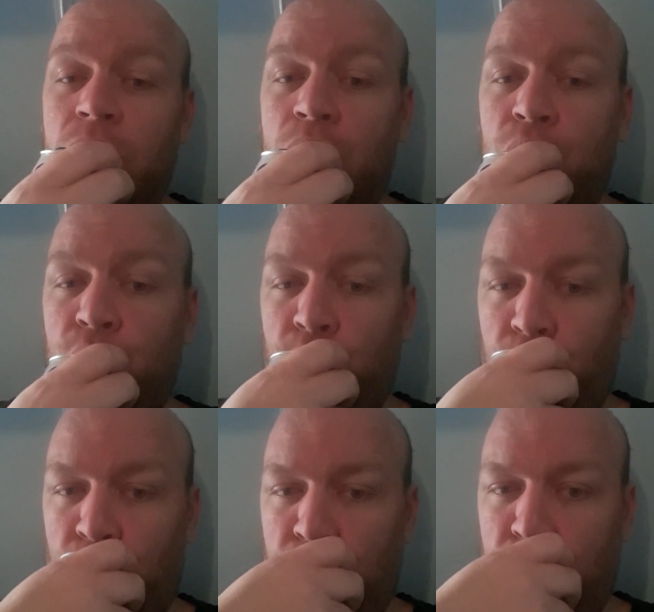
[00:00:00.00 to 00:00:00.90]

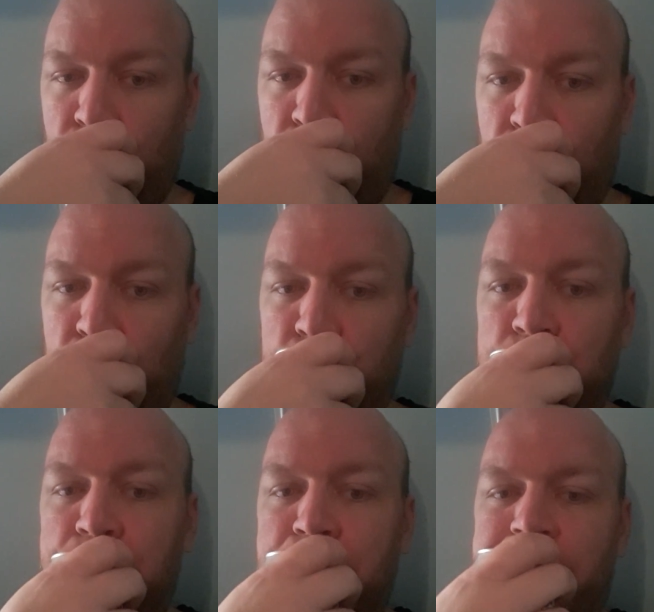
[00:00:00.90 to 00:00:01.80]

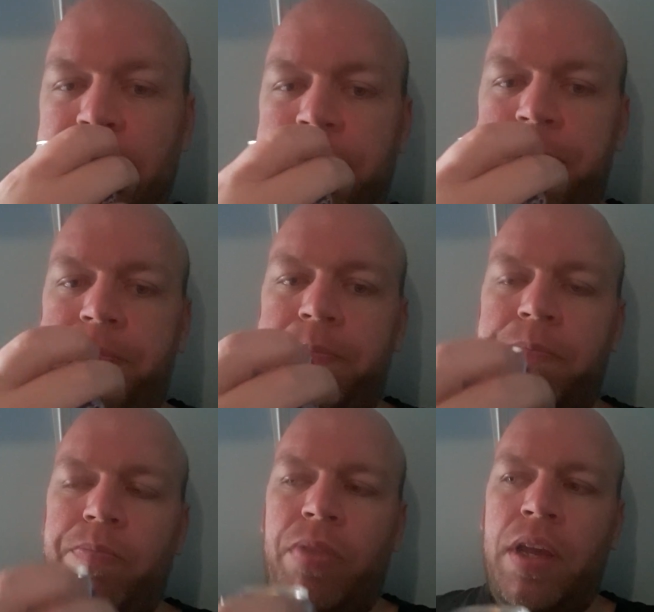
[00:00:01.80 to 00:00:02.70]

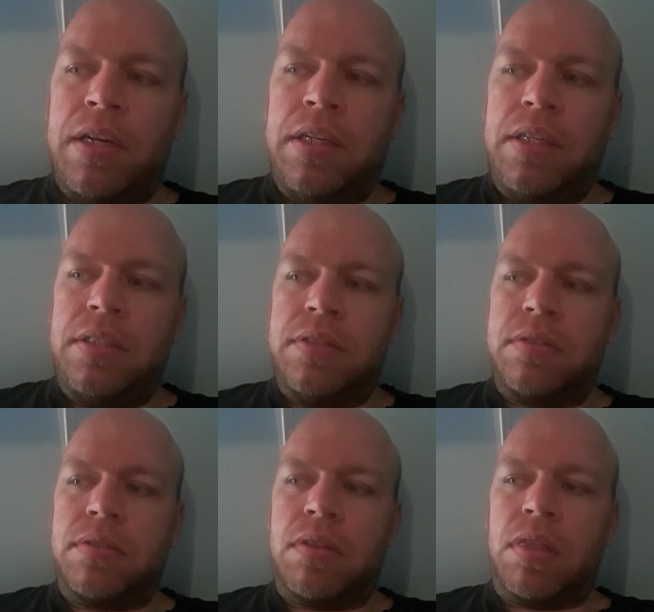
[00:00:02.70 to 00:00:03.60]

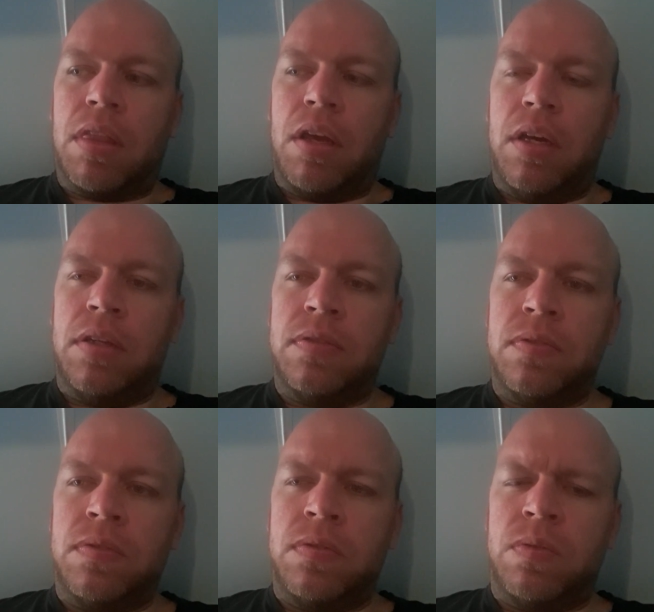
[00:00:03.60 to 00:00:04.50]

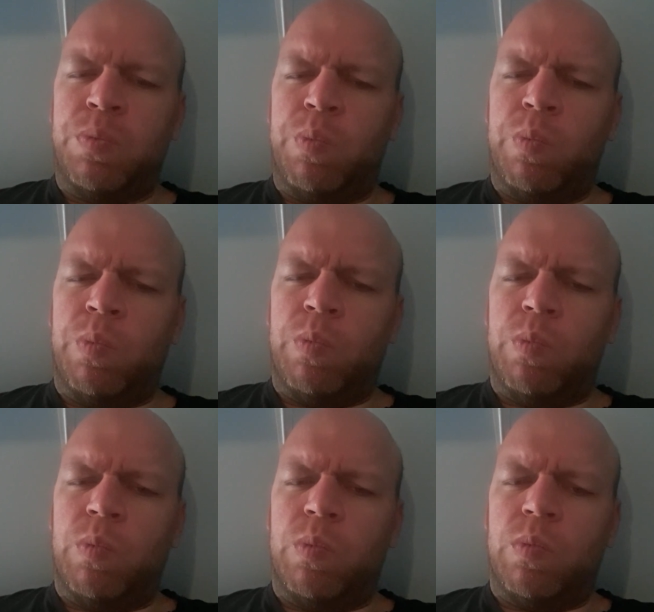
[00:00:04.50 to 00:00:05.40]

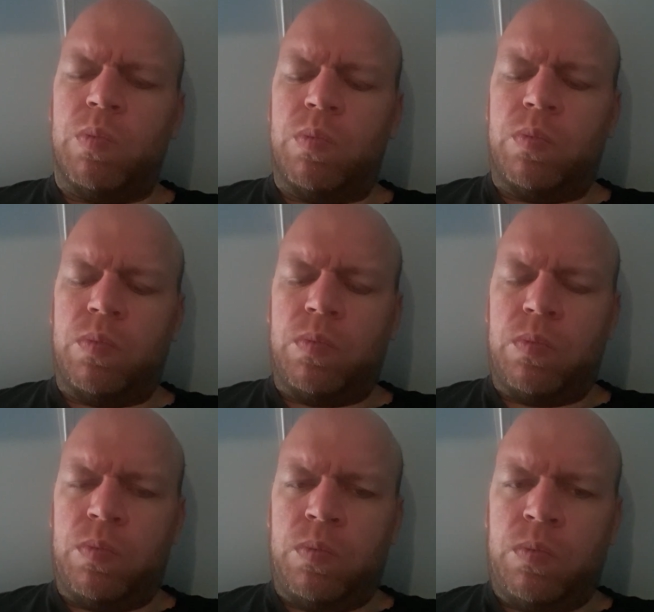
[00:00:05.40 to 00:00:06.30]

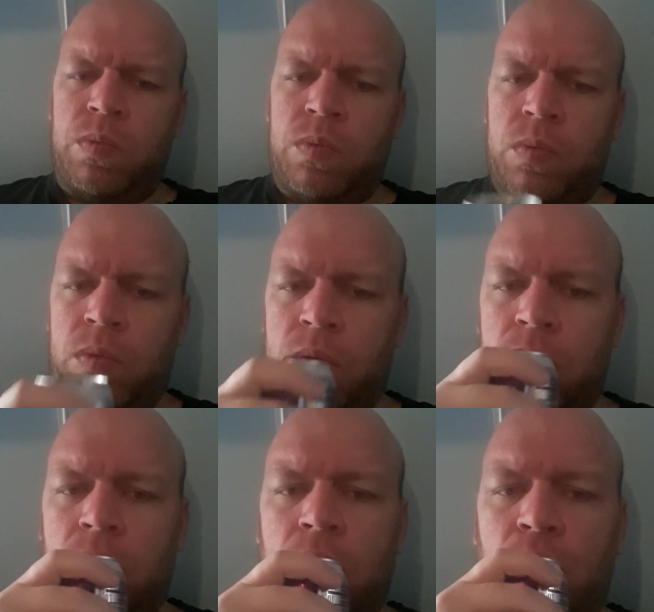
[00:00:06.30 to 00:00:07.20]

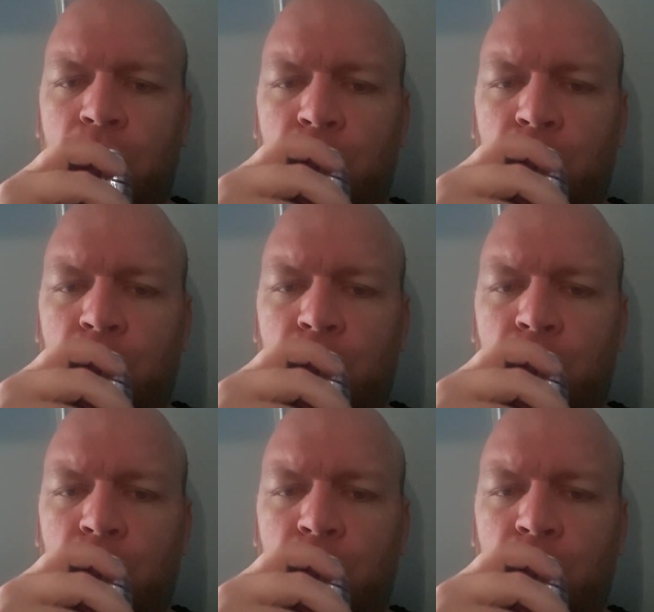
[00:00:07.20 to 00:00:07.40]
(silence)